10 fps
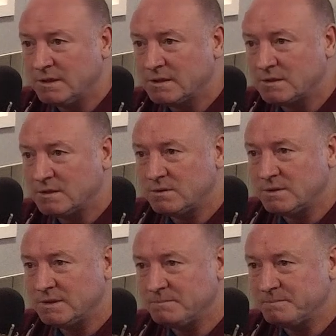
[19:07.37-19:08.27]

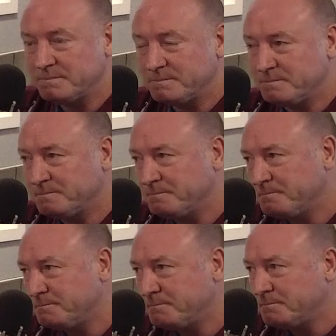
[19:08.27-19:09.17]
So um,
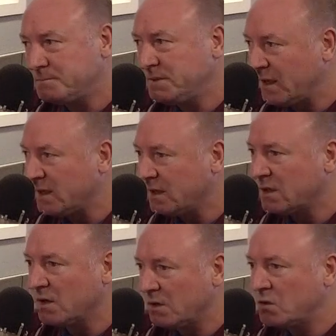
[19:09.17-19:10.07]
yeah,
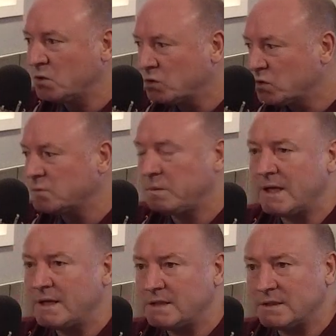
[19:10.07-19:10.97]
it, good good
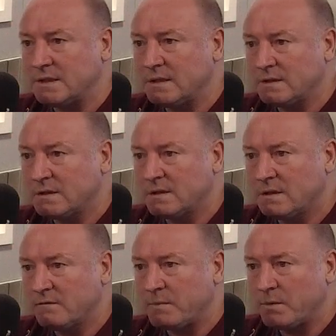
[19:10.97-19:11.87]
players, and it,
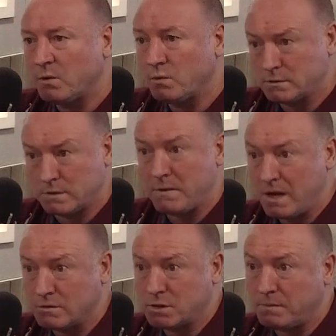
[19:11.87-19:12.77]
Liverpool was
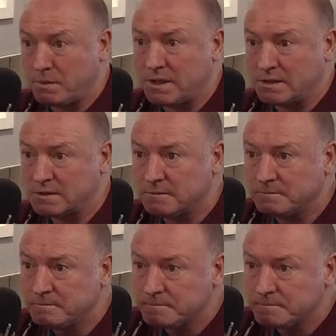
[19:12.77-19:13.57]
about top players.